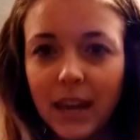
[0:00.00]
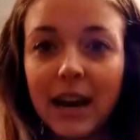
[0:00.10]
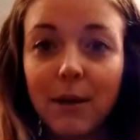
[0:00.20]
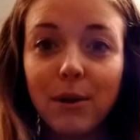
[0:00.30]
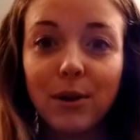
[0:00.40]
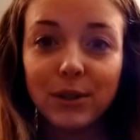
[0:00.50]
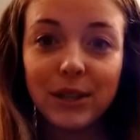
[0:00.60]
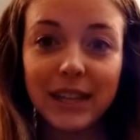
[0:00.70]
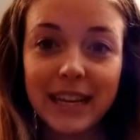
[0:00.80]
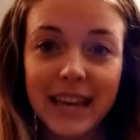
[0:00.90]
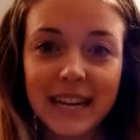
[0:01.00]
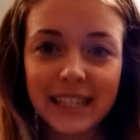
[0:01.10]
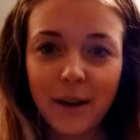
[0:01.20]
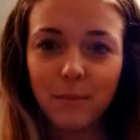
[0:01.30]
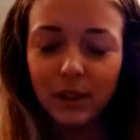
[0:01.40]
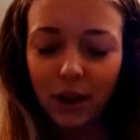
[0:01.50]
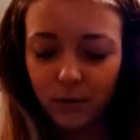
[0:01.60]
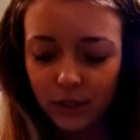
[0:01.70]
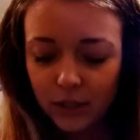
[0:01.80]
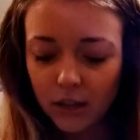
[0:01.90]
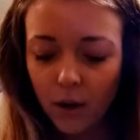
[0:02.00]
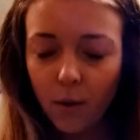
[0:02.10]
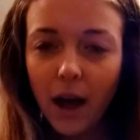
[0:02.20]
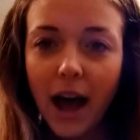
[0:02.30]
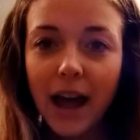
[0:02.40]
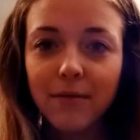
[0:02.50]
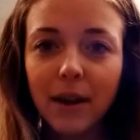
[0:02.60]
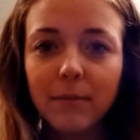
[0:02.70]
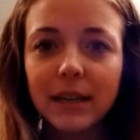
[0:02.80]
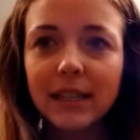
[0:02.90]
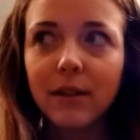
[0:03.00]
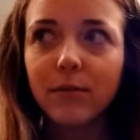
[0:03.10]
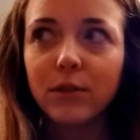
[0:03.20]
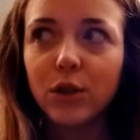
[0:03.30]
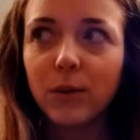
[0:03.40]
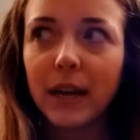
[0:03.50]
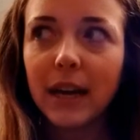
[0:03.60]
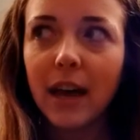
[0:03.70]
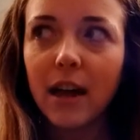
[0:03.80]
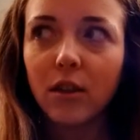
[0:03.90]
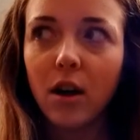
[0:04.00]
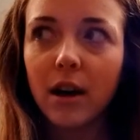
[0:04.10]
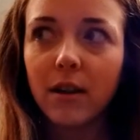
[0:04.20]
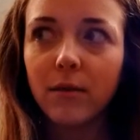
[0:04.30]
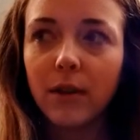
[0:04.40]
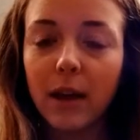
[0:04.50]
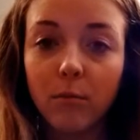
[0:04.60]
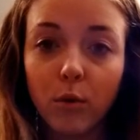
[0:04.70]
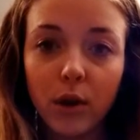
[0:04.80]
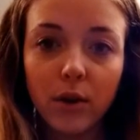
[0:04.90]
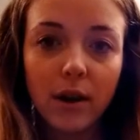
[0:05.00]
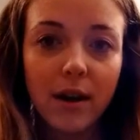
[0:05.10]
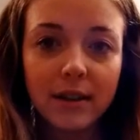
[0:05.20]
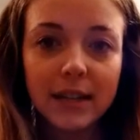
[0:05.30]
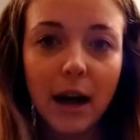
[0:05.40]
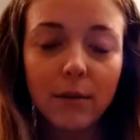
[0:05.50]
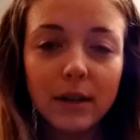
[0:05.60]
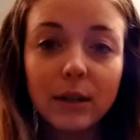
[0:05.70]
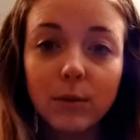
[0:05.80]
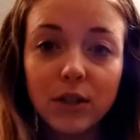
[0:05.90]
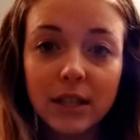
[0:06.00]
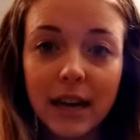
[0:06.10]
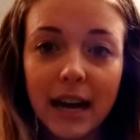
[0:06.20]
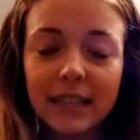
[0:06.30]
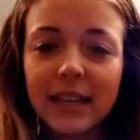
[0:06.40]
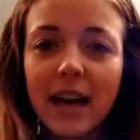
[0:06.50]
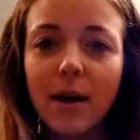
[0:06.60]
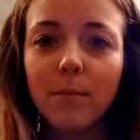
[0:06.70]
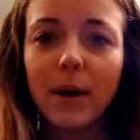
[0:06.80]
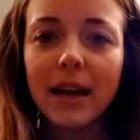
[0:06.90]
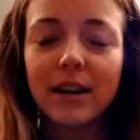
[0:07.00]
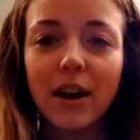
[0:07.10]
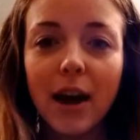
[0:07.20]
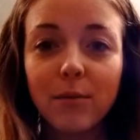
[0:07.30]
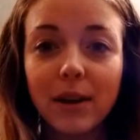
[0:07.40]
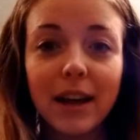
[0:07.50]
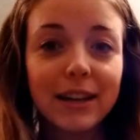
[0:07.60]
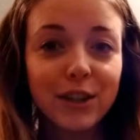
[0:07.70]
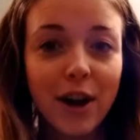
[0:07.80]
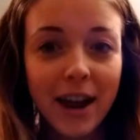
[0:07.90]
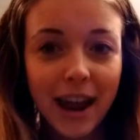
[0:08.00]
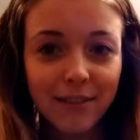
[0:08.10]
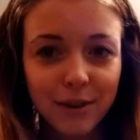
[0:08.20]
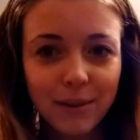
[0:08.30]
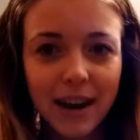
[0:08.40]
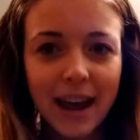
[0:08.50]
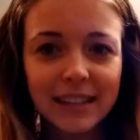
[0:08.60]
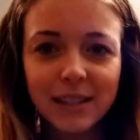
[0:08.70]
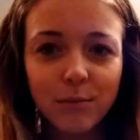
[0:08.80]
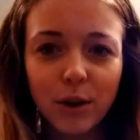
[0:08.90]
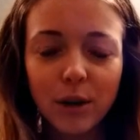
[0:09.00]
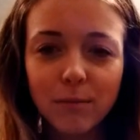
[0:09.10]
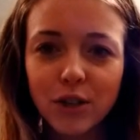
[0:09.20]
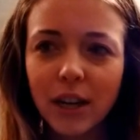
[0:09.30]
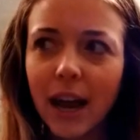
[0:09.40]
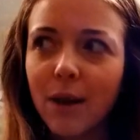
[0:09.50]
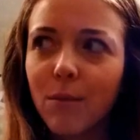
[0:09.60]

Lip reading: and I will also link that down below. So I find myself doing a lot of embroidery on towels, which is nice, but I realize not everyone has an embroidery machine.